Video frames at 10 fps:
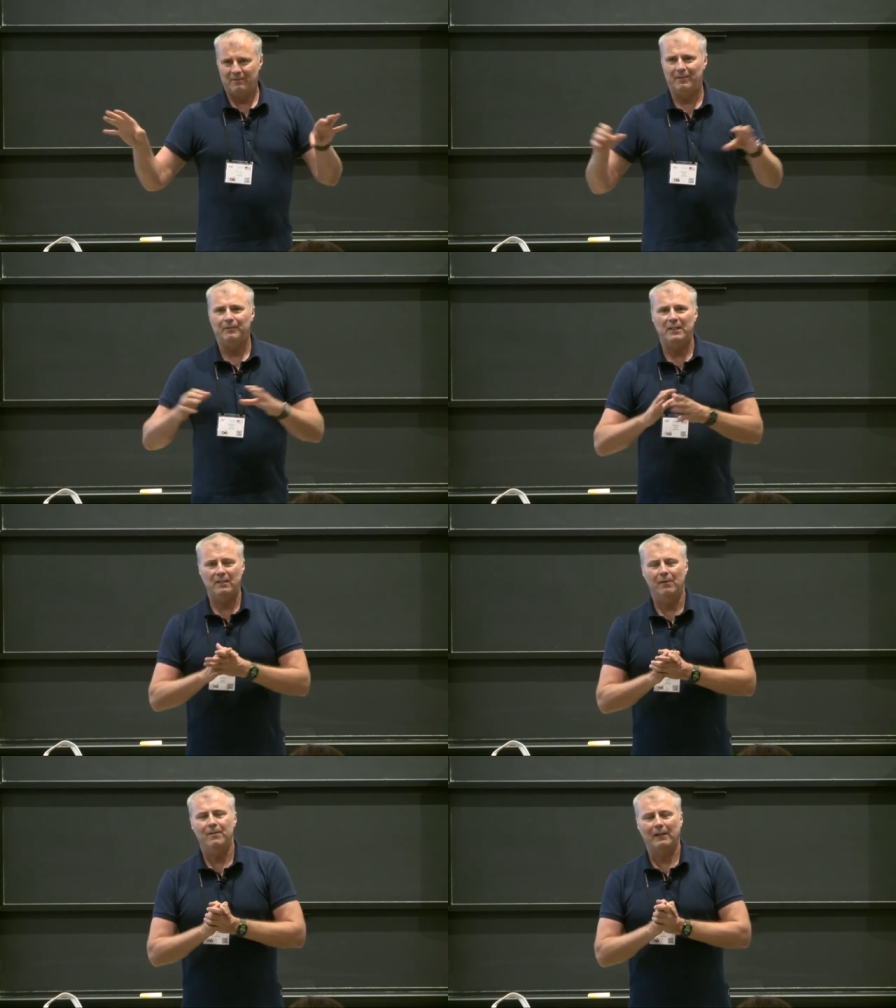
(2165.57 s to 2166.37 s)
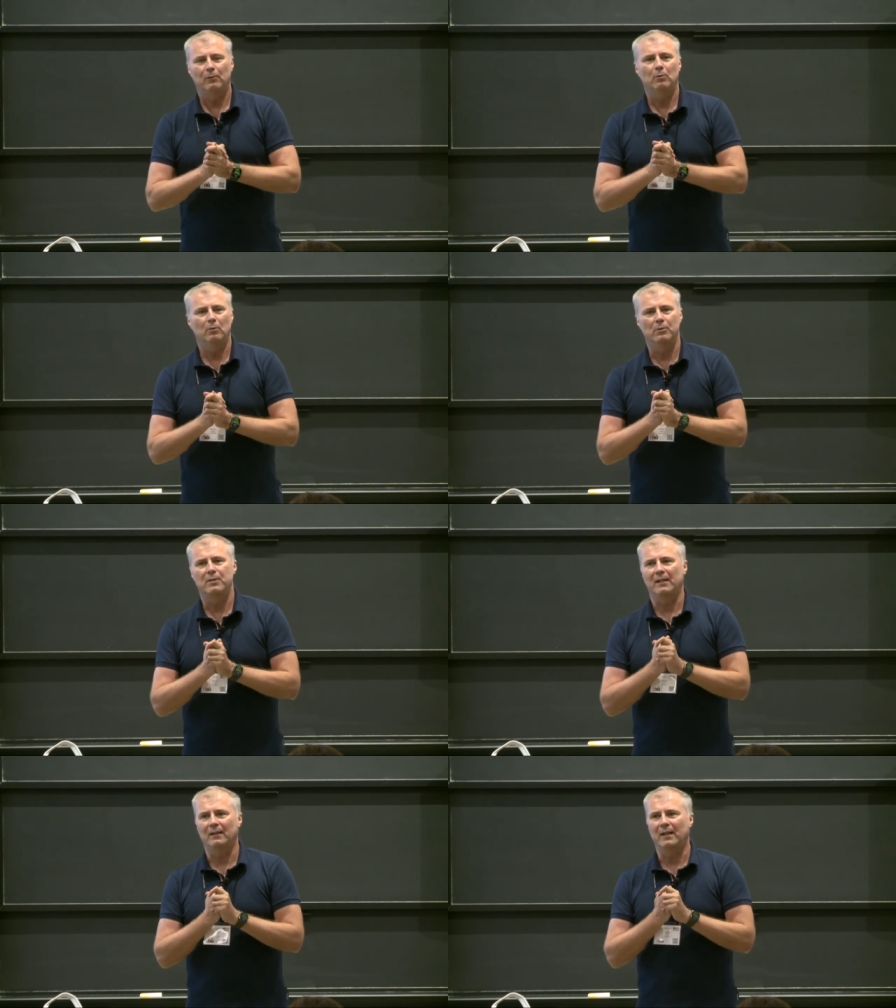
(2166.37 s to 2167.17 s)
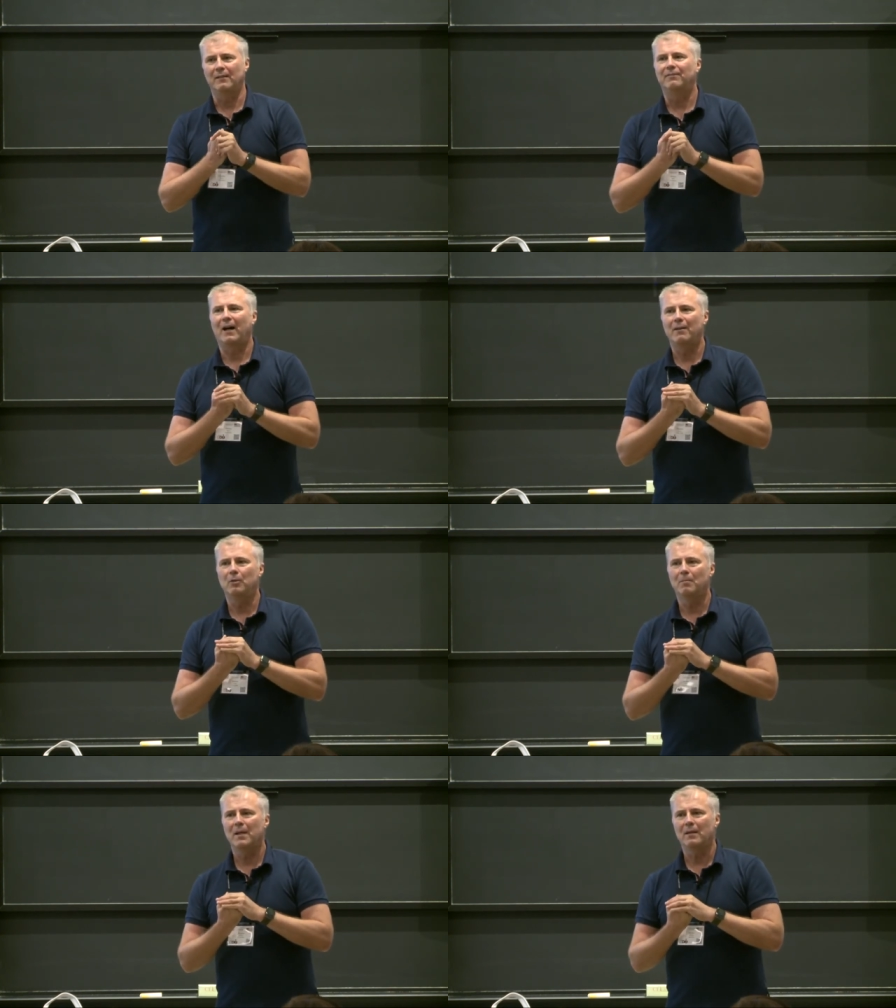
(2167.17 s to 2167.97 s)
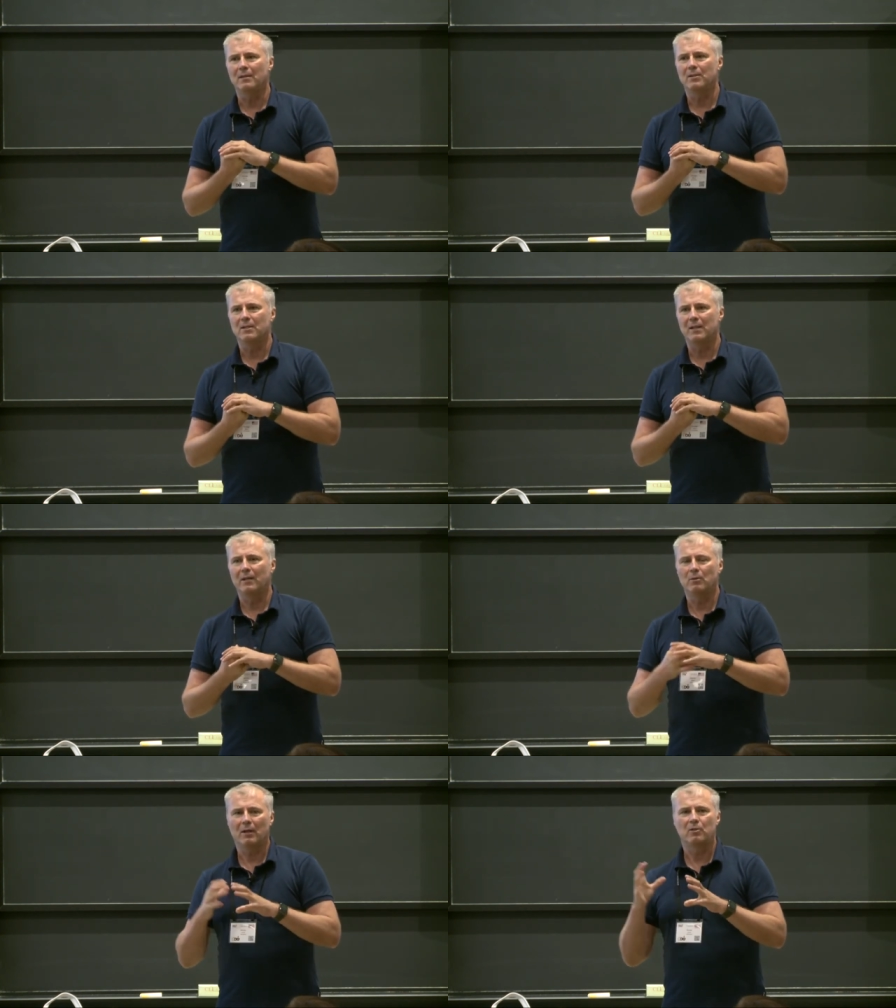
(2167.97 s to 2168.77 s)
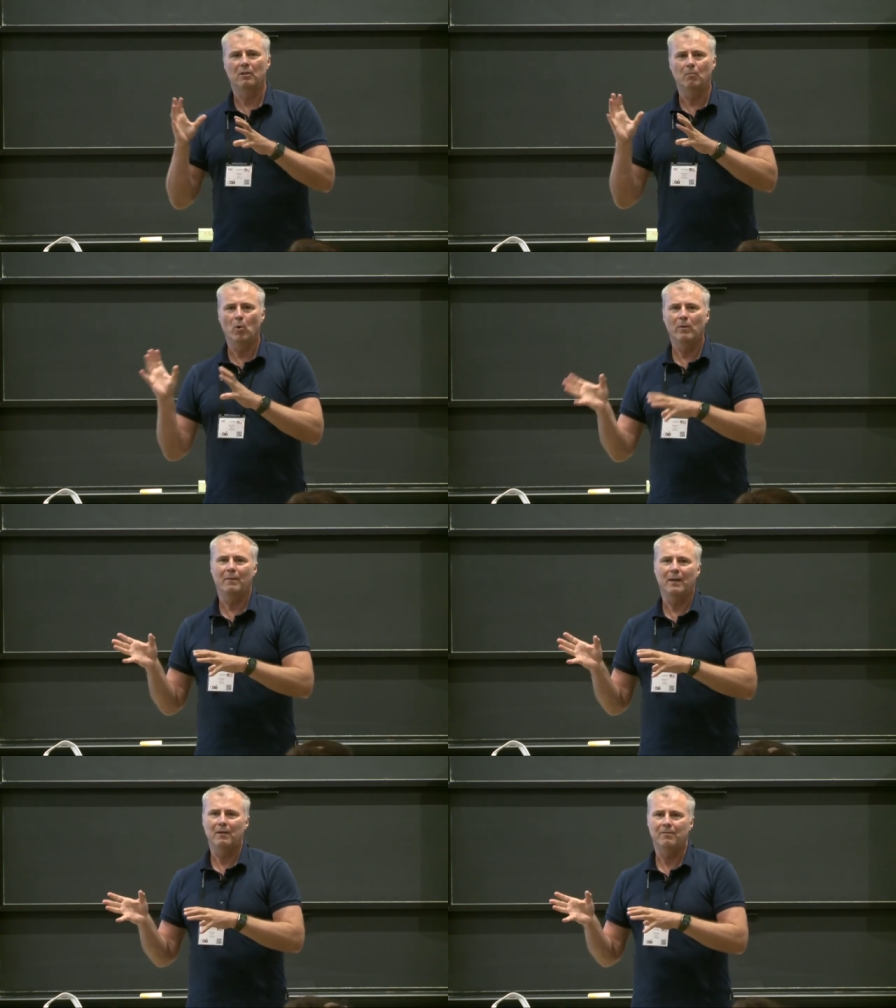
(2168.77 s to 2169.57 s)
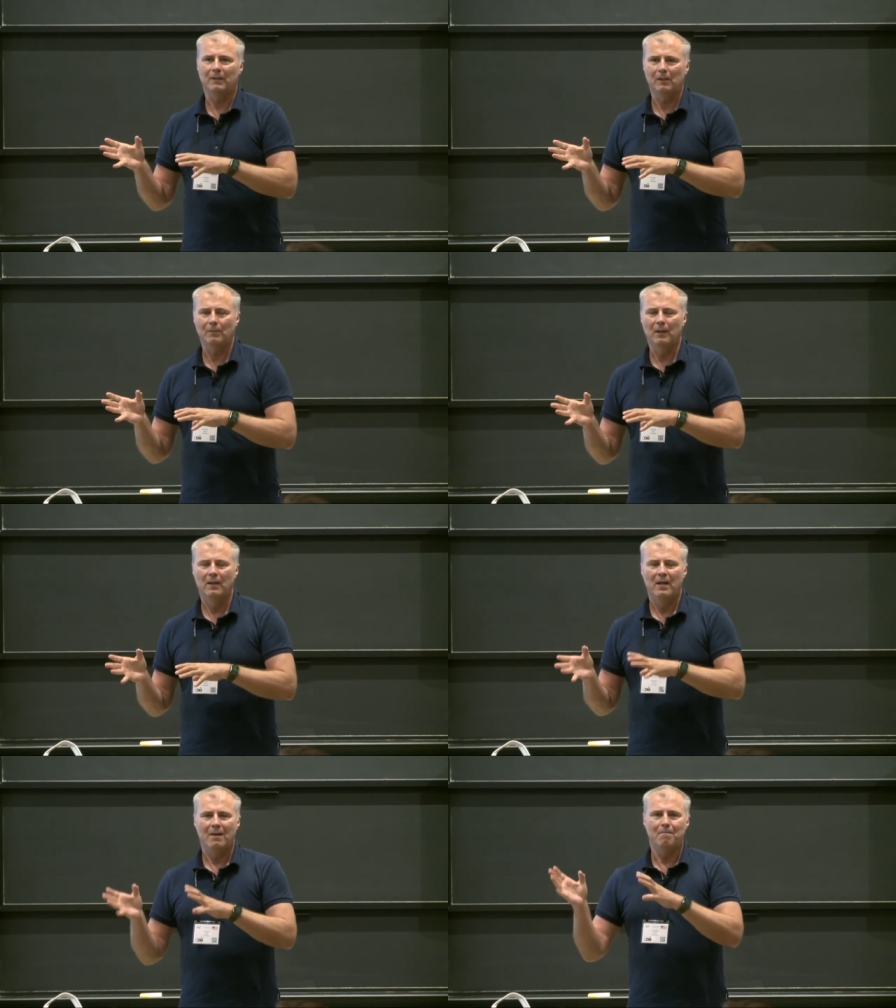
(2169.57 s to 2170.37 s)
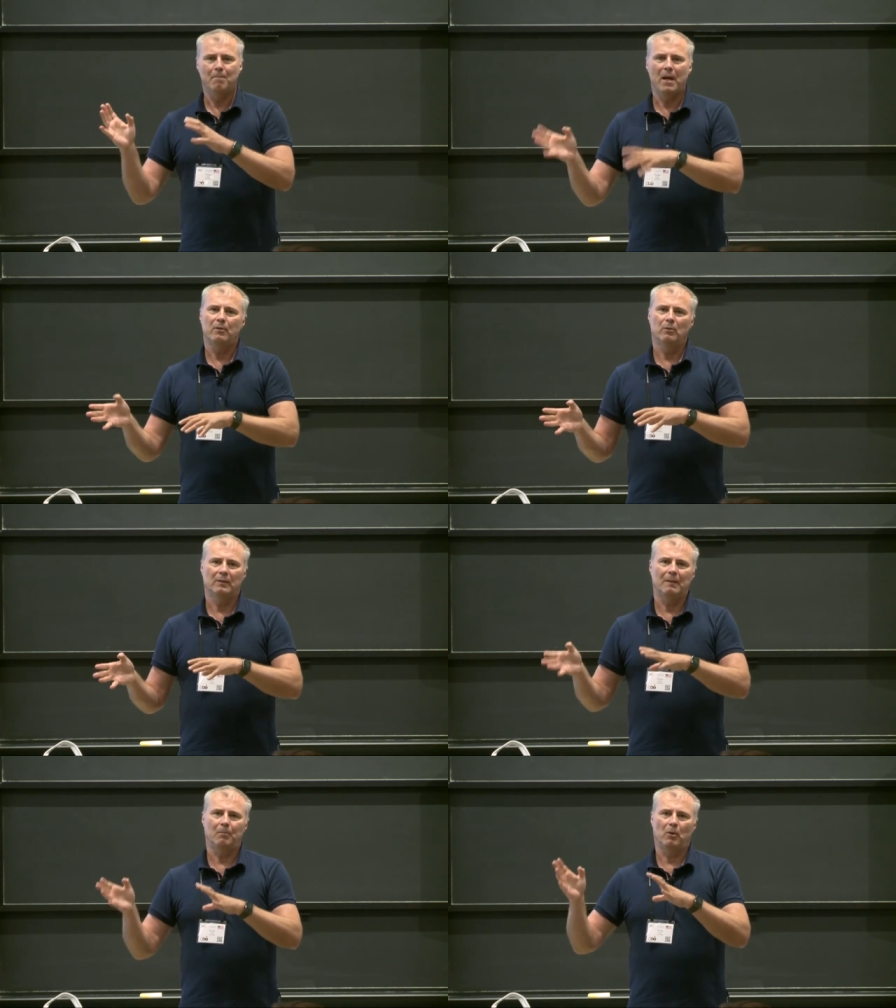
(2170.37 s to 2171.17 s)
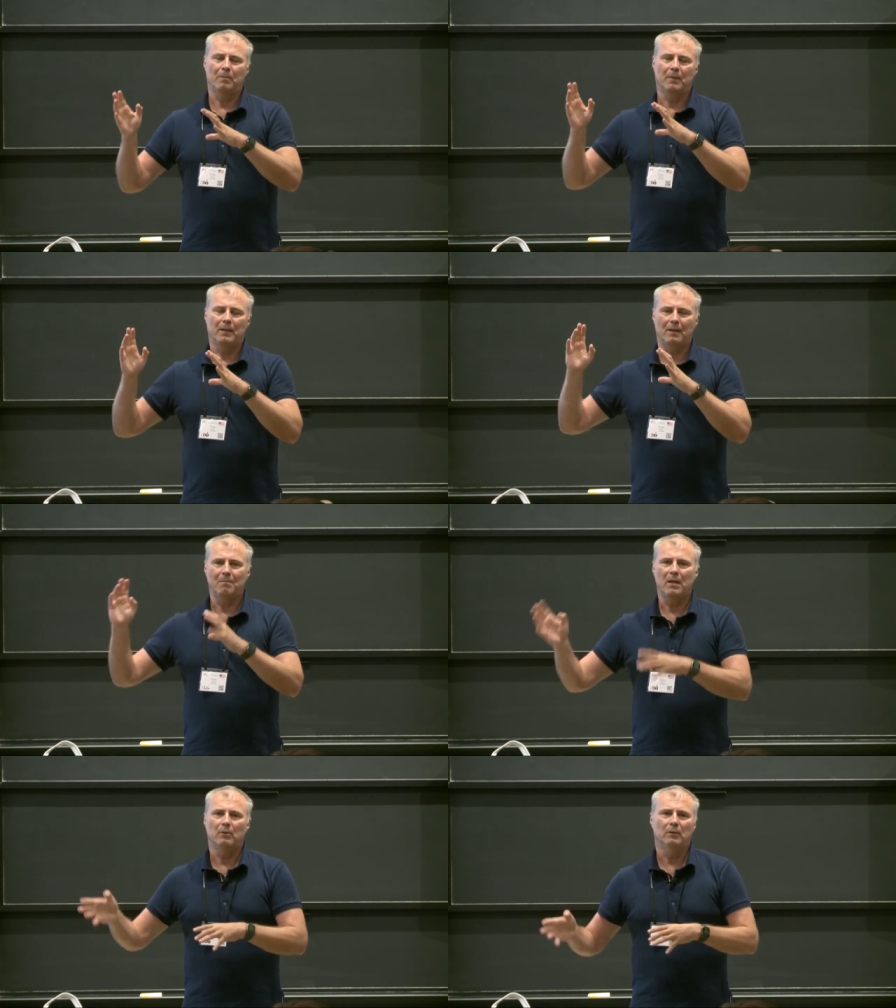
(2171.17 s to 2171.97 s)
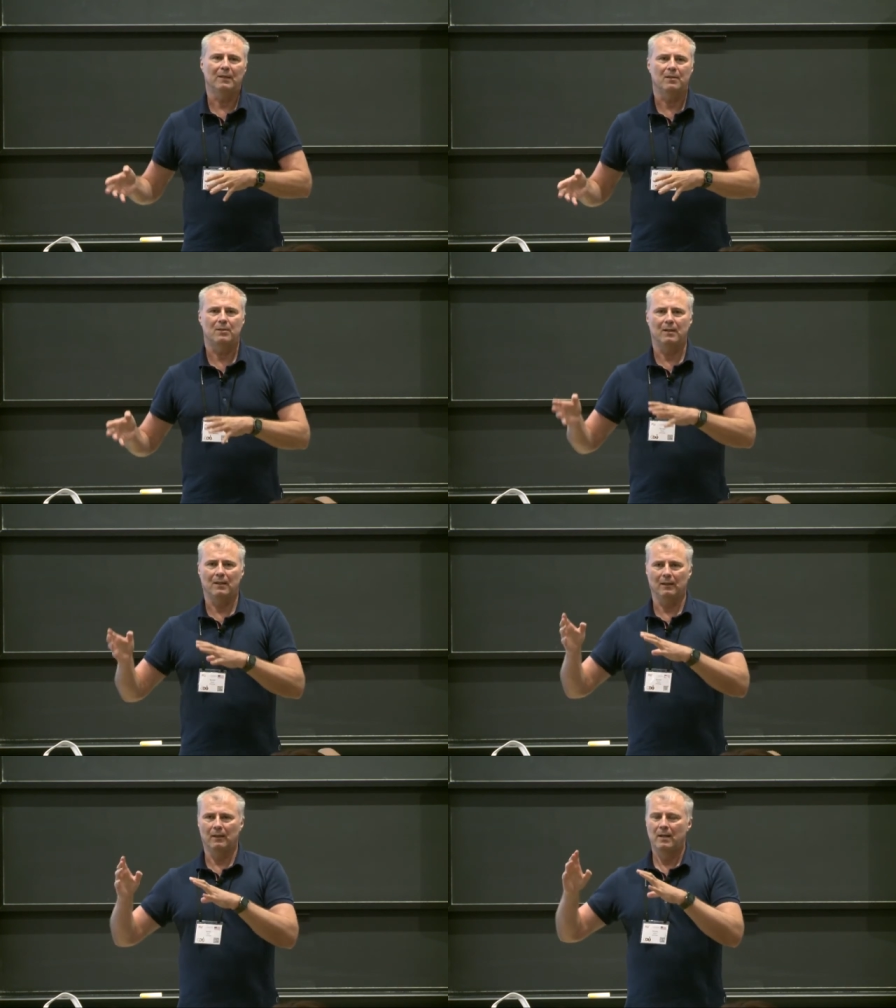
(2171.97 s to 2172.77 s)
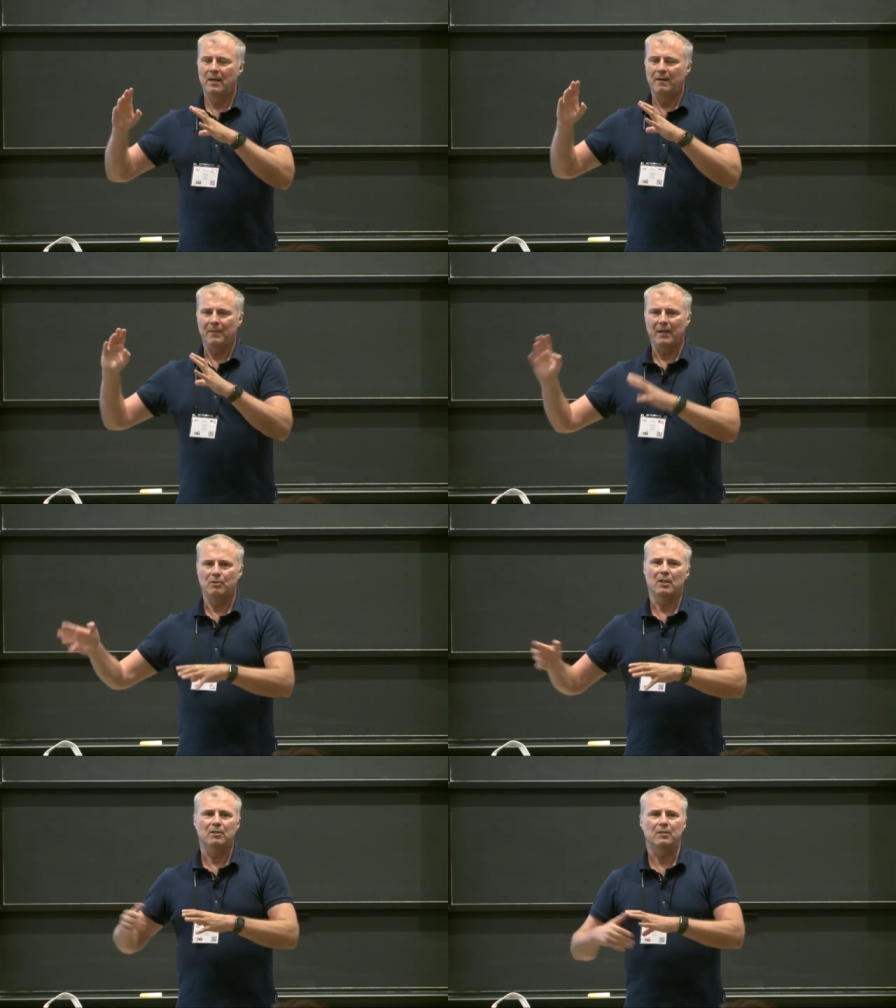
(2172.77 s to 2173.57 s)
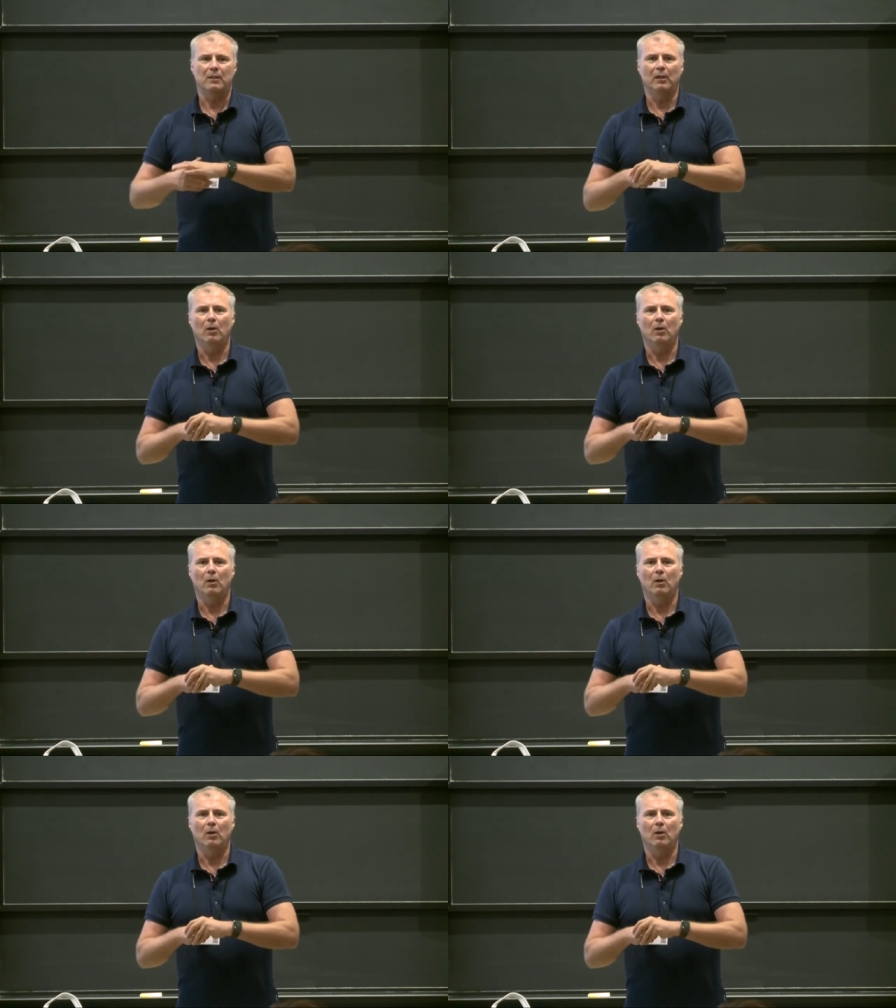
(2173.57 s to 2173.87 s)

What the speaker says: 15 different tools and 5 domains, is that you actually move away from manual deployment and manual testing and just